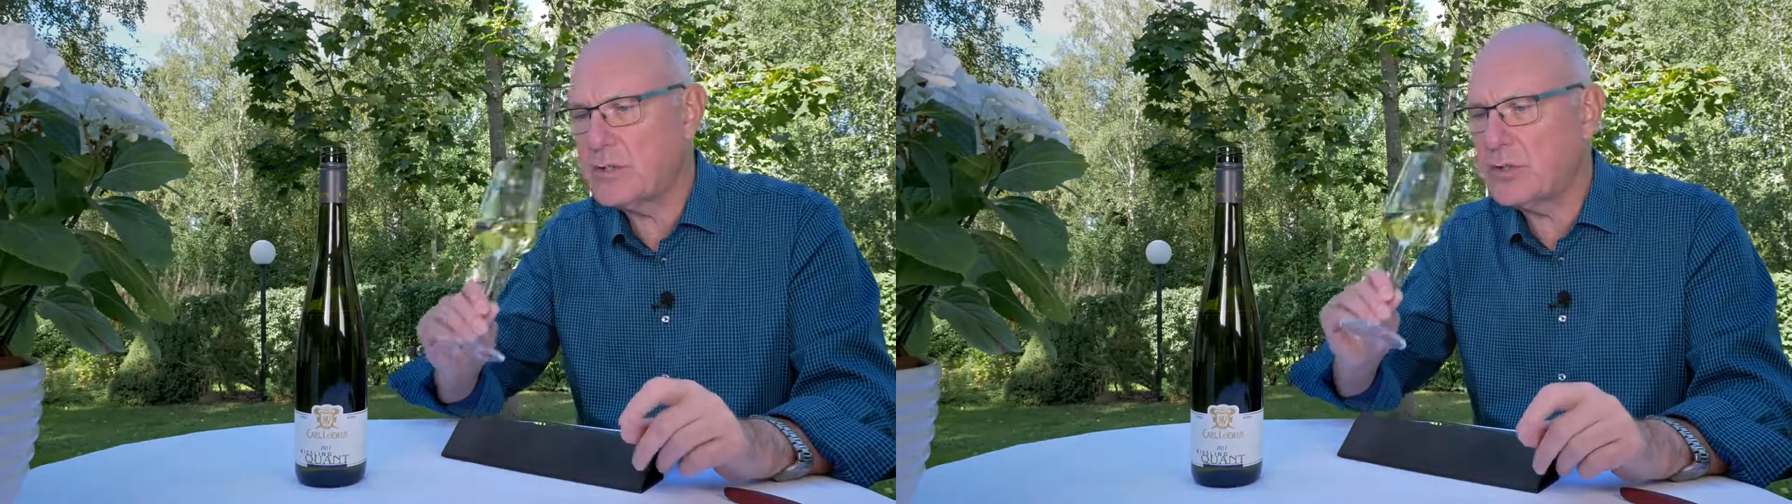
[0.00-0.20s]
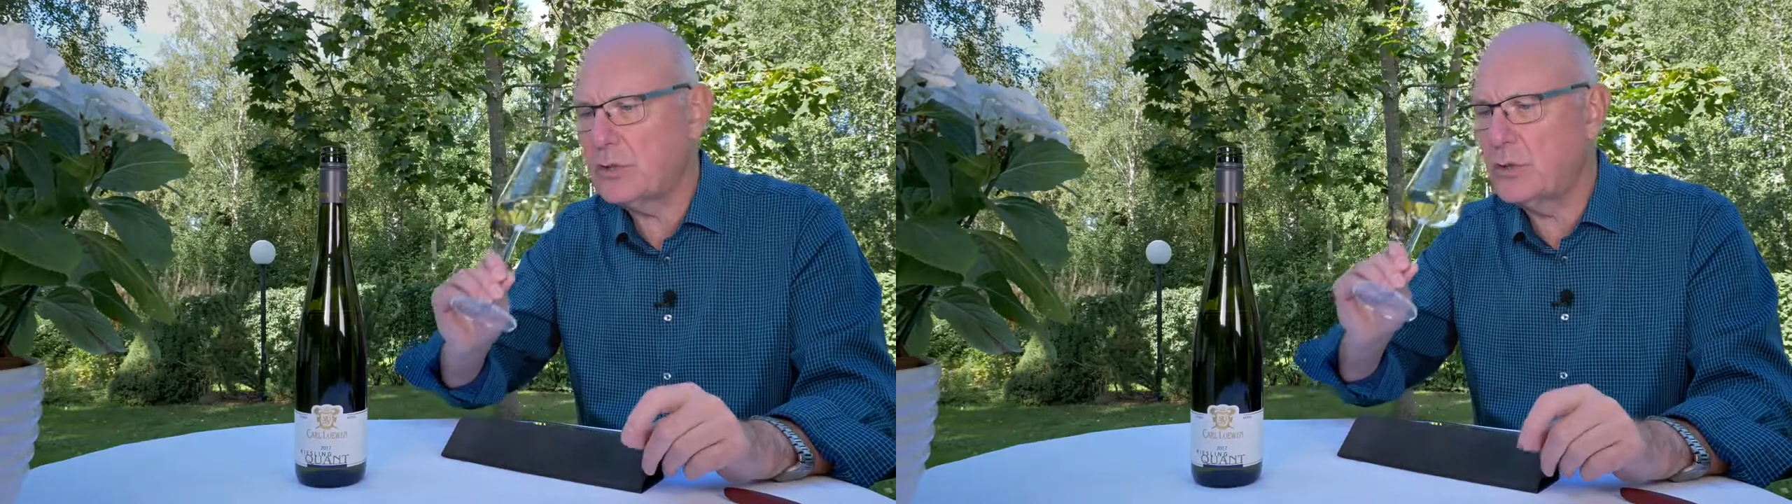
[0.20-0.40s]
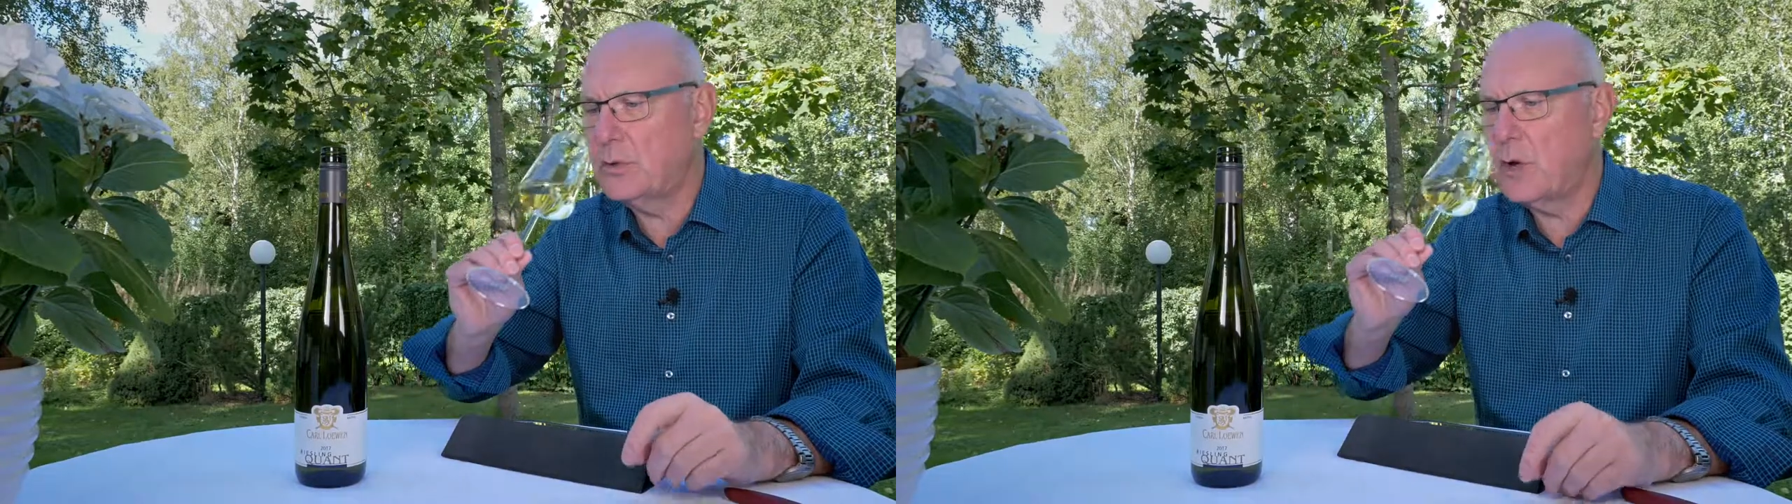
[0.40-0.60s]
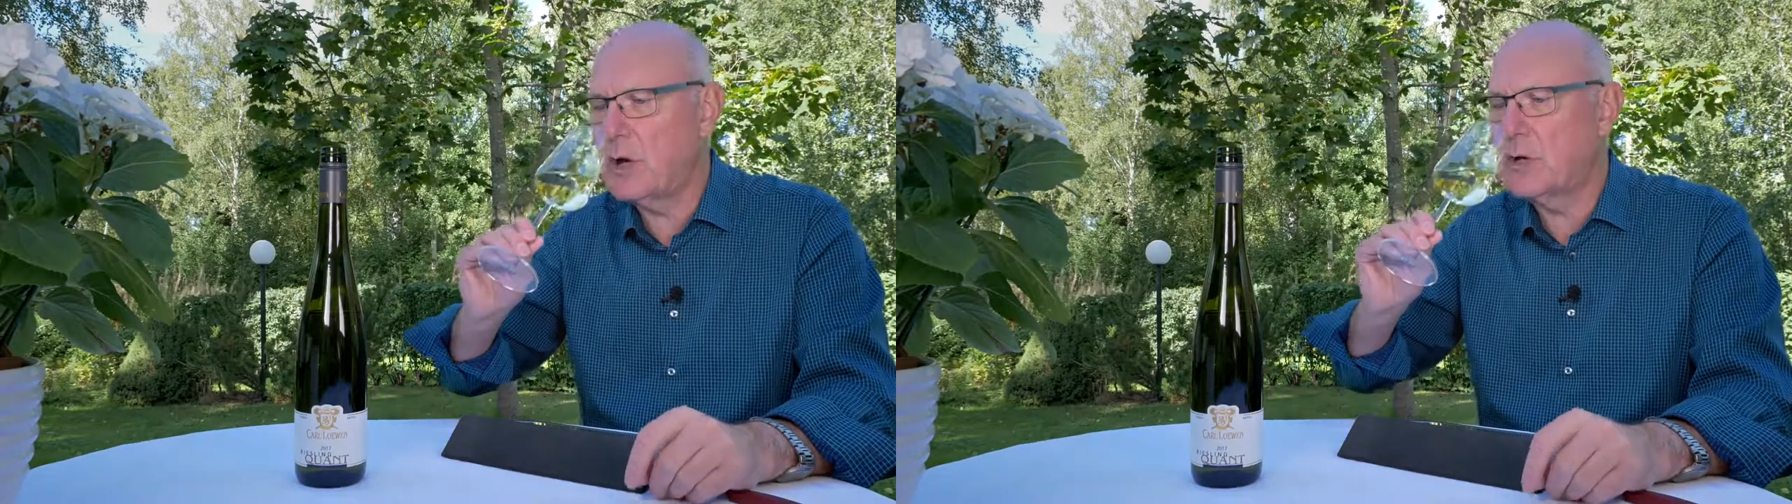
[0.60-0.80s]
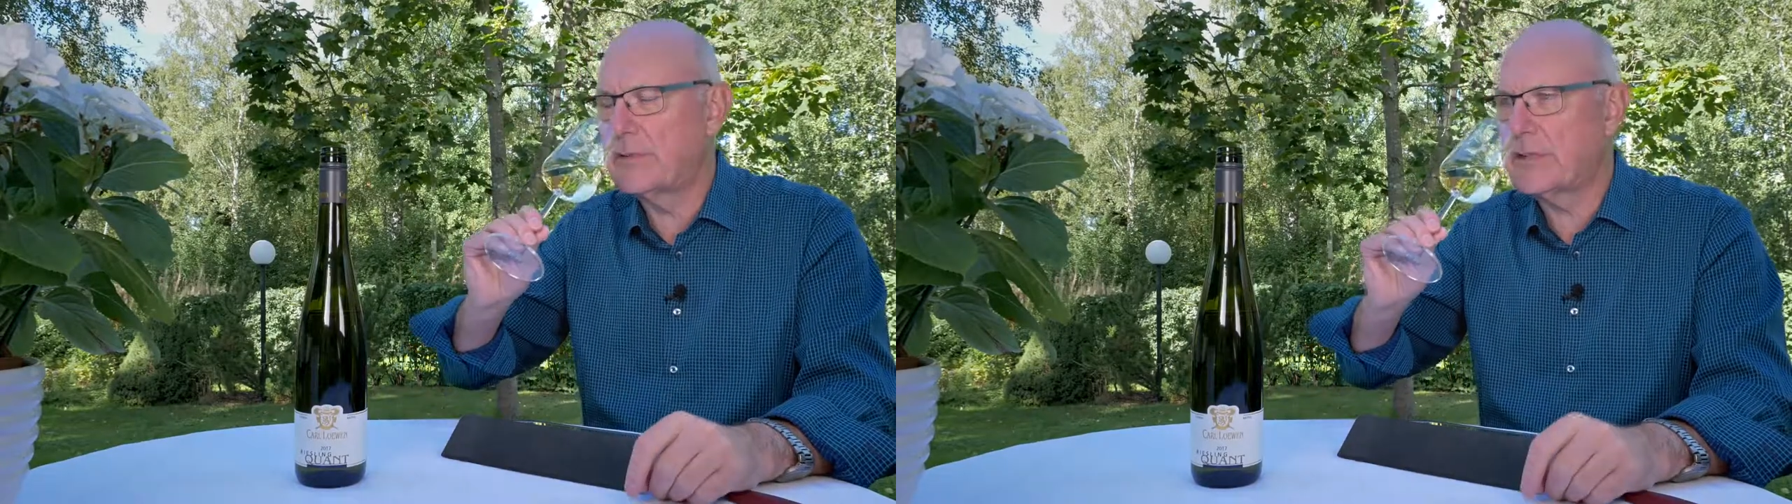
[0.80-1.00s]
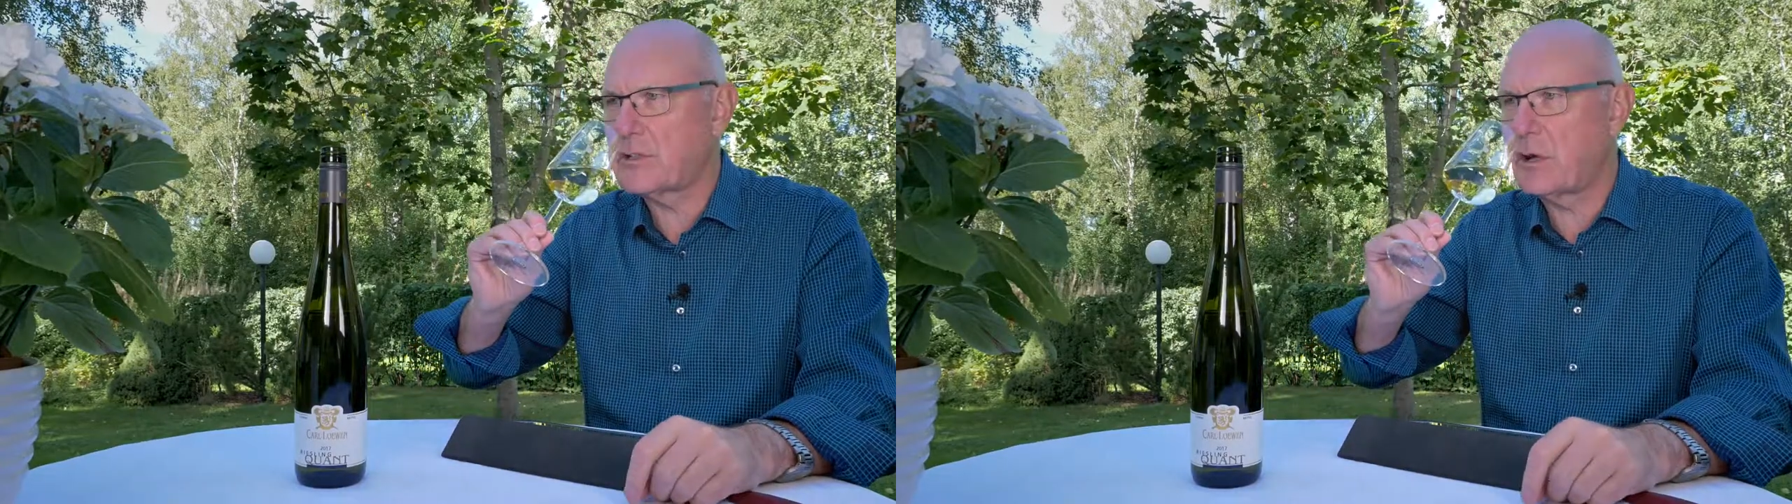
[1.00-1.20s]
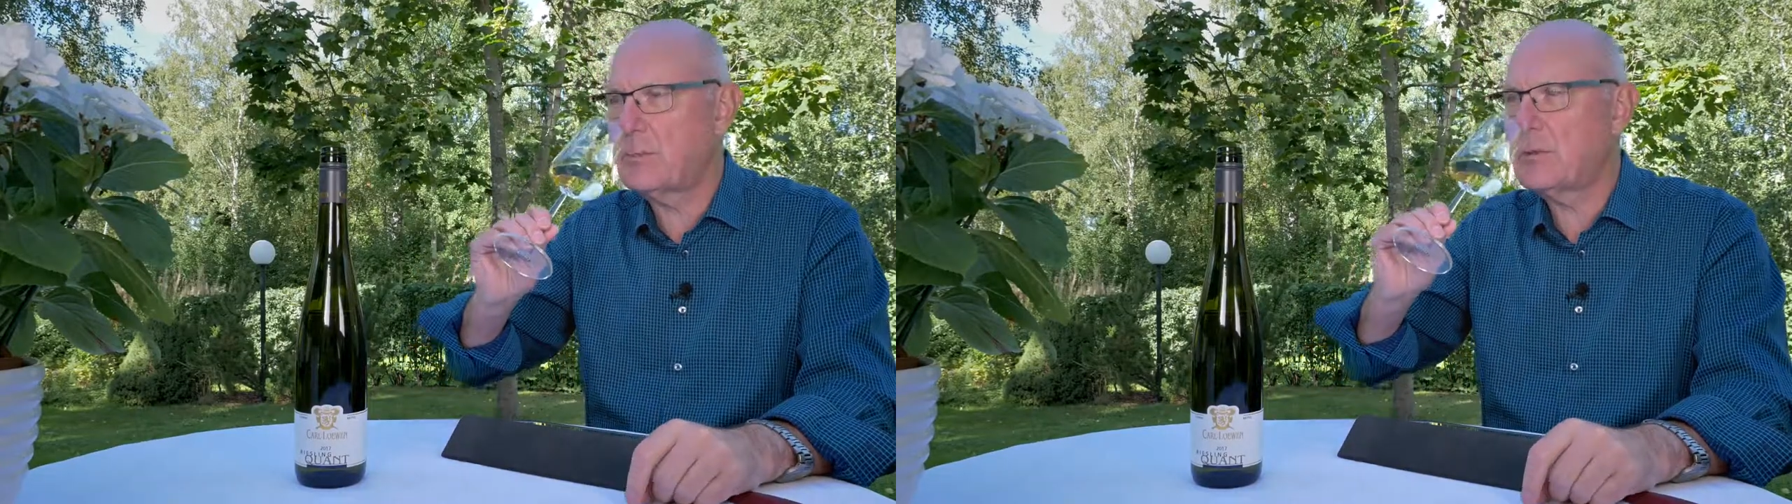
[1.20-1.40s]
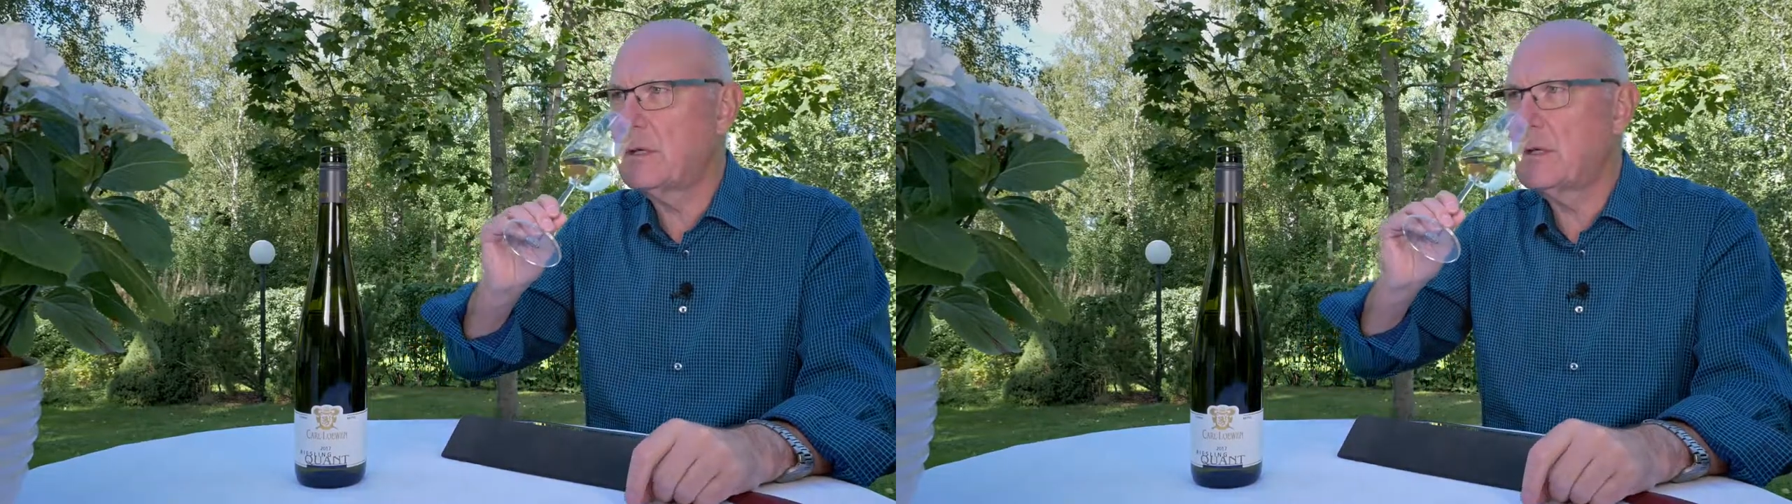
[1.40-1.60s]
too over the
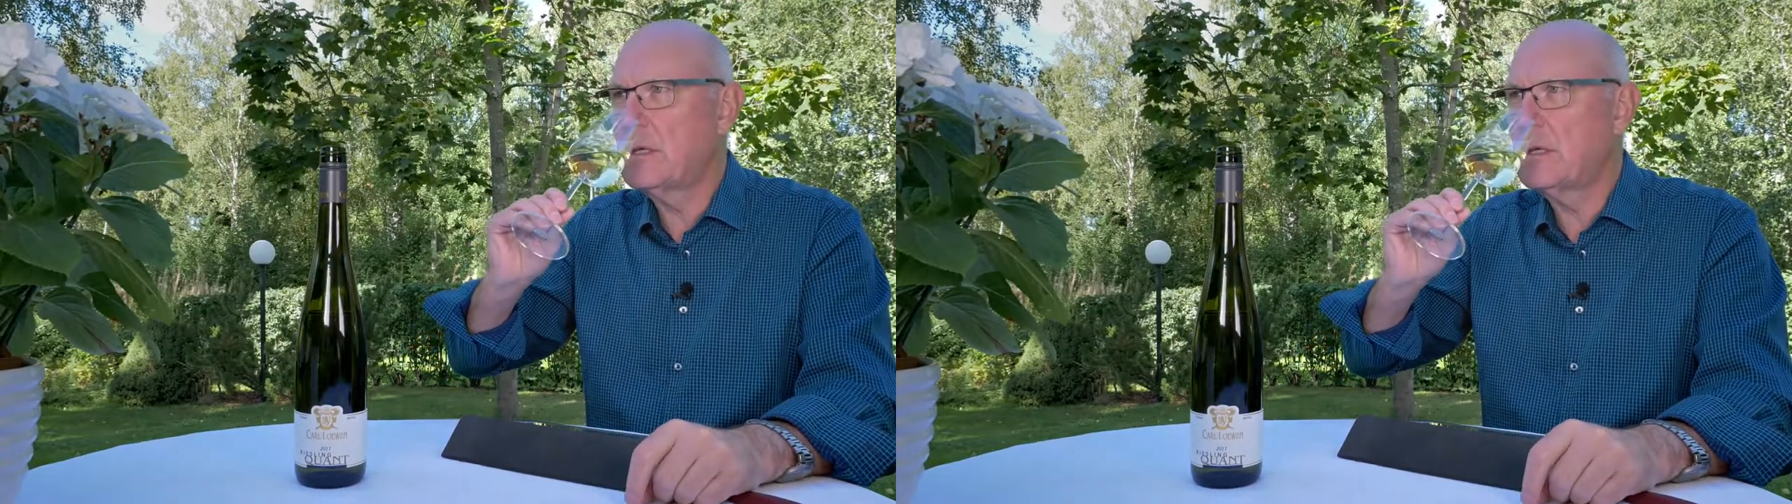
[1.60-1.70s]
top